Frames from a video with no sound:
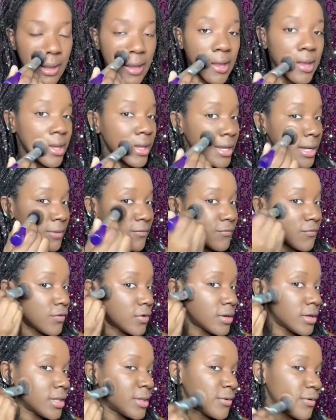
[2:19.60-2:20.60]
And
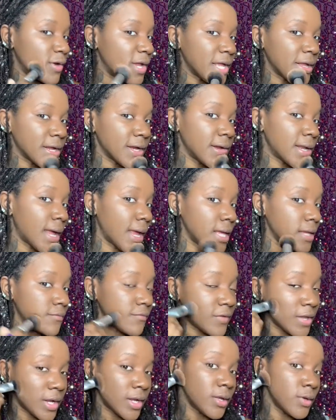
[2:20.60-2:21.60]
for the record, I am
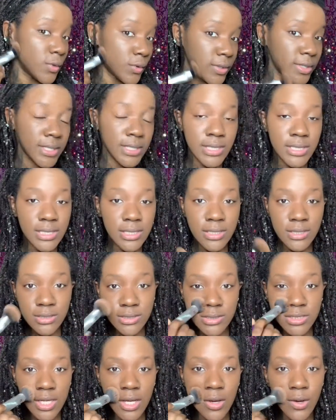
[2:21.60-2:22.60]
very oily,
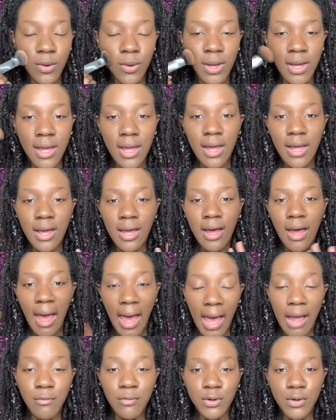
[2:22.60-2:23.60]
so
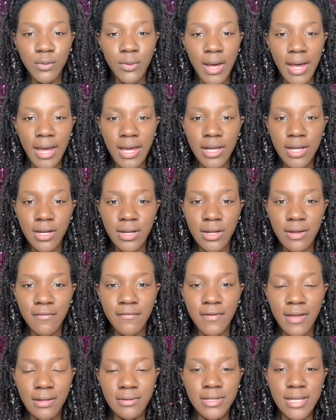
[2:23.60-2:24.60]
I require a
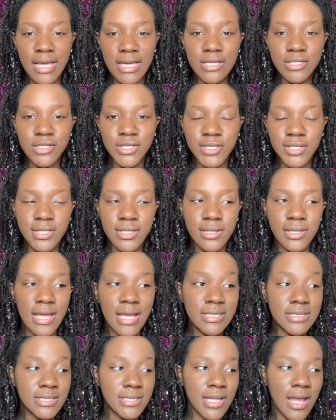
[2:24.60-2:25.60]
foundation
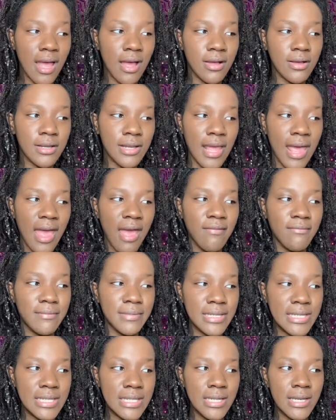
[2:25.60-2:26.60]
that's not gonna have
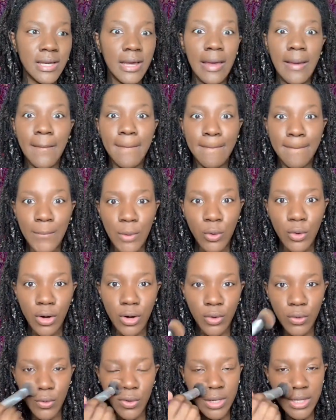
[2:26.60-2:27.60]
me more
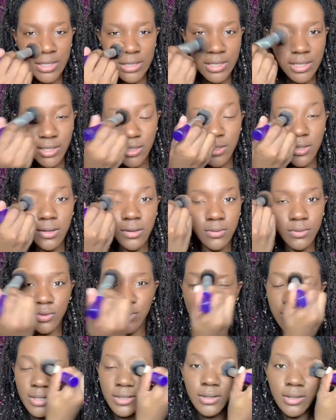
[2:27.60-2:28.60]
oily, you know,
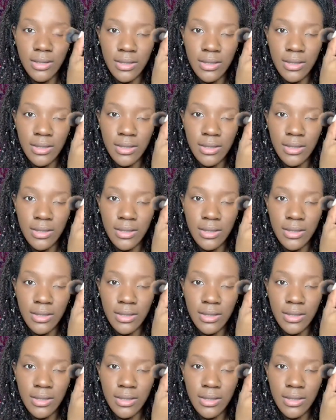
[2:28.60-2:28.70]
or